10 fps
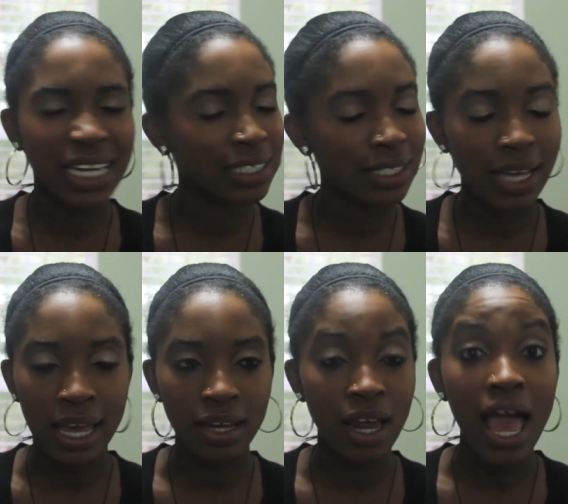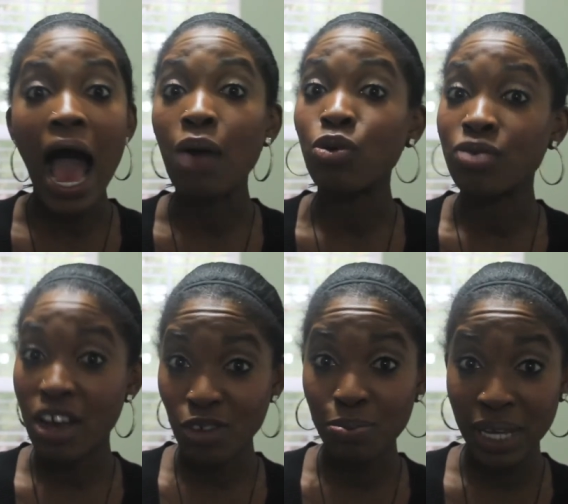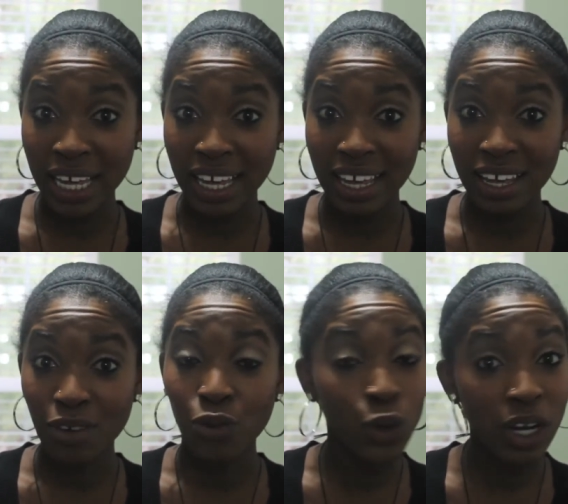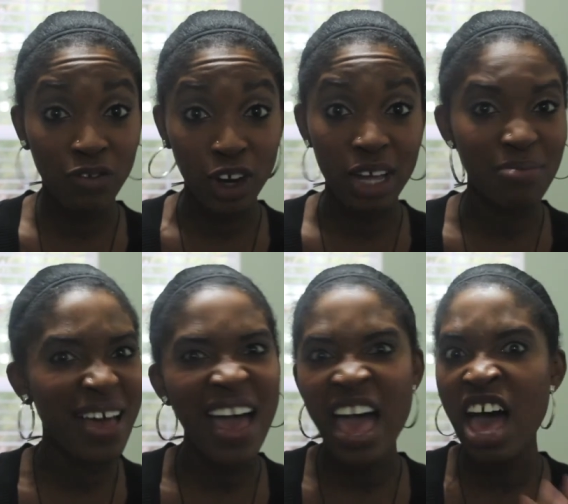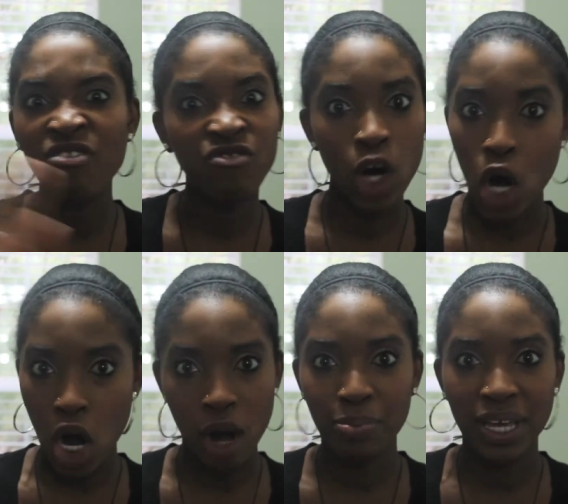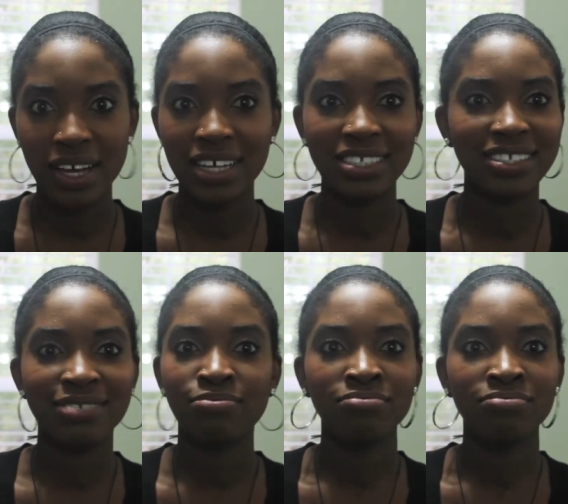I just can't. I will never be rooting for him ever because